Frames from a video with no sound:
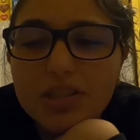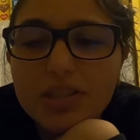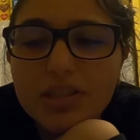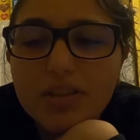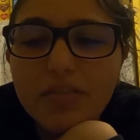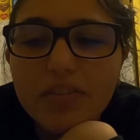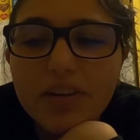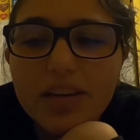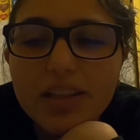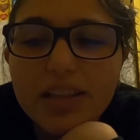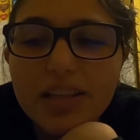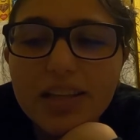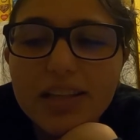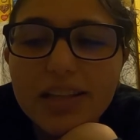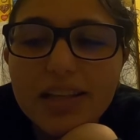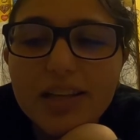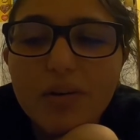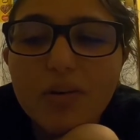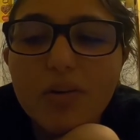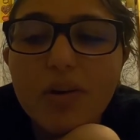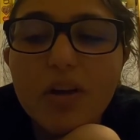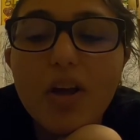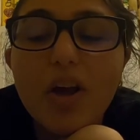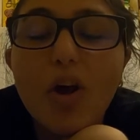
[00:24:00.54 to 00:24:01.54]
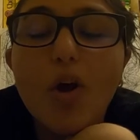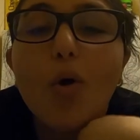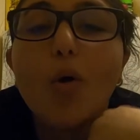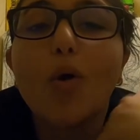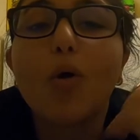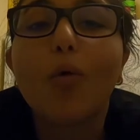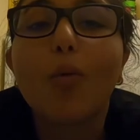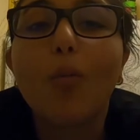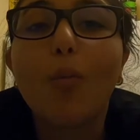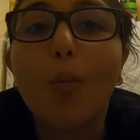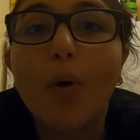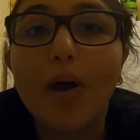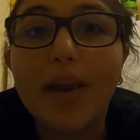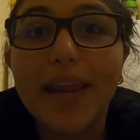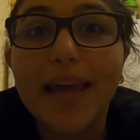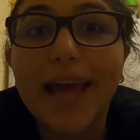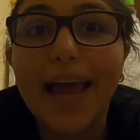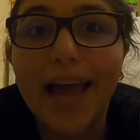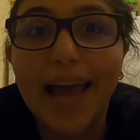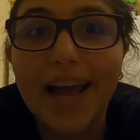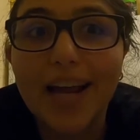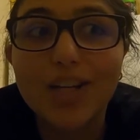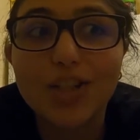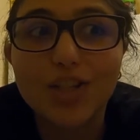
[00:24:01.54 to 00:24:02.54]
and stuff like that, like when I
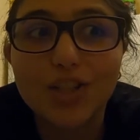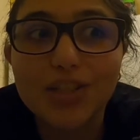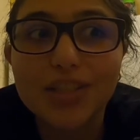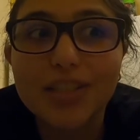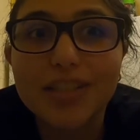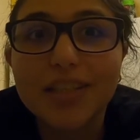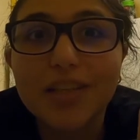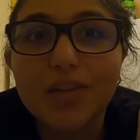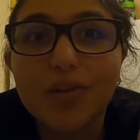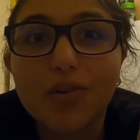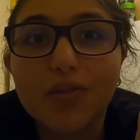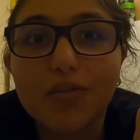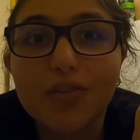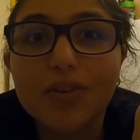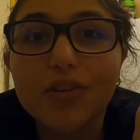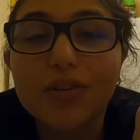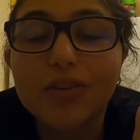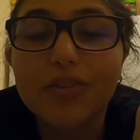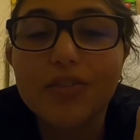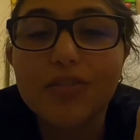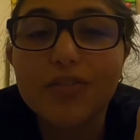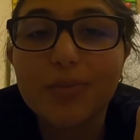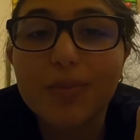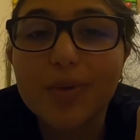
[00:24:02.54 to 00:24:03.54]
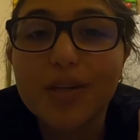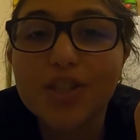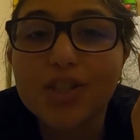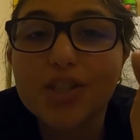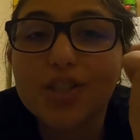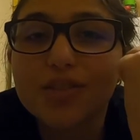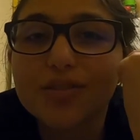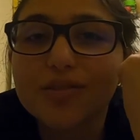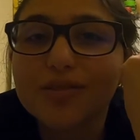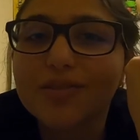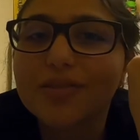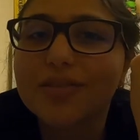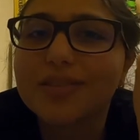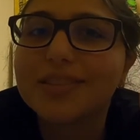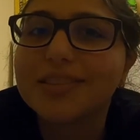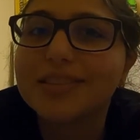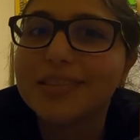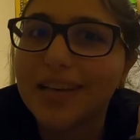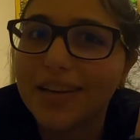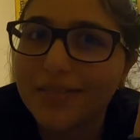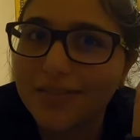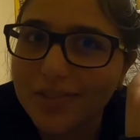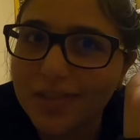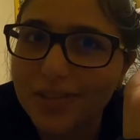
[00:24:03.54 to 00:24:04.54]
actually need all the information.
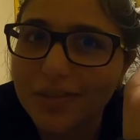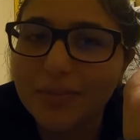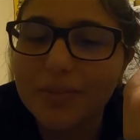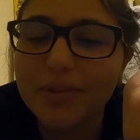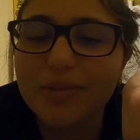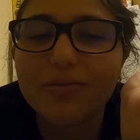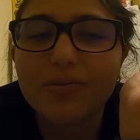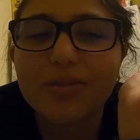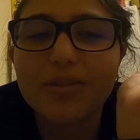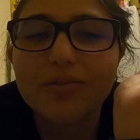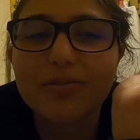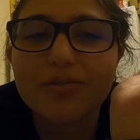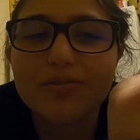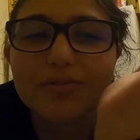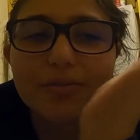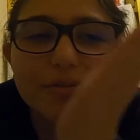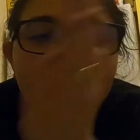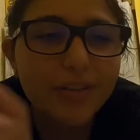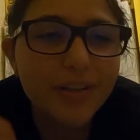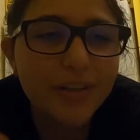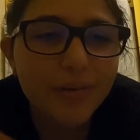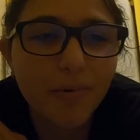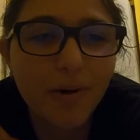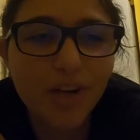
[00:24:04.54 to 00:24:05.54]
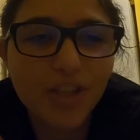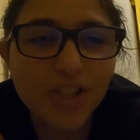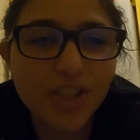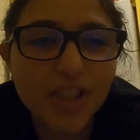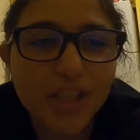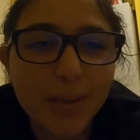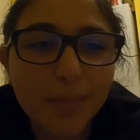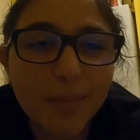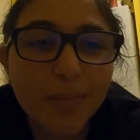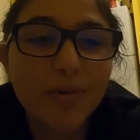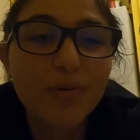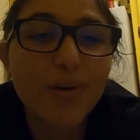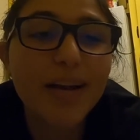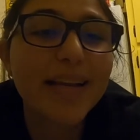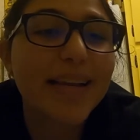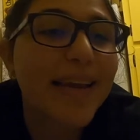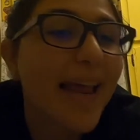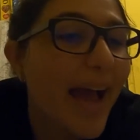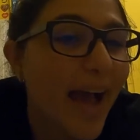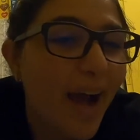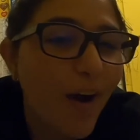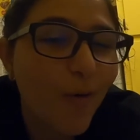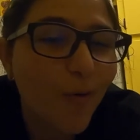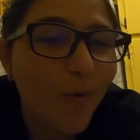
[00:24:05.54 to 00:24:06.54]
Definitely be rewatching it, but right
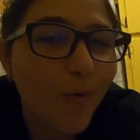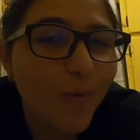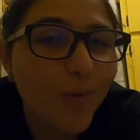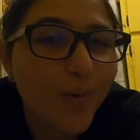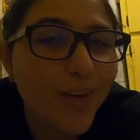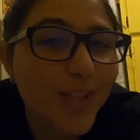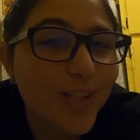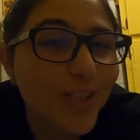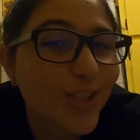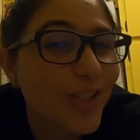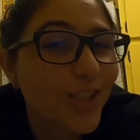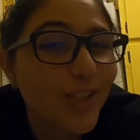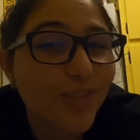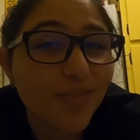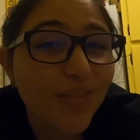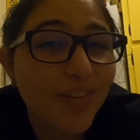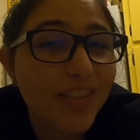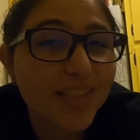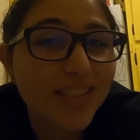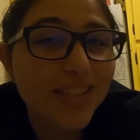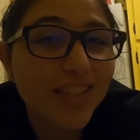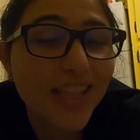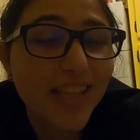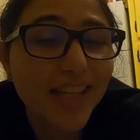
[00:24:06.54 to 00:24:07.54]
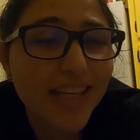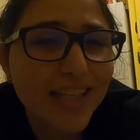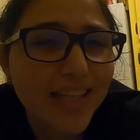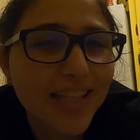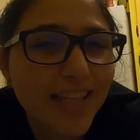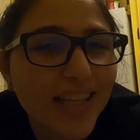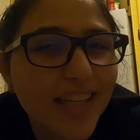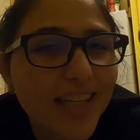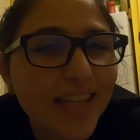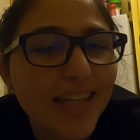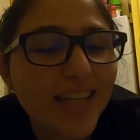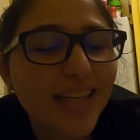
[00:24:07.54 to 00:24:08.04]
now it's just fun to like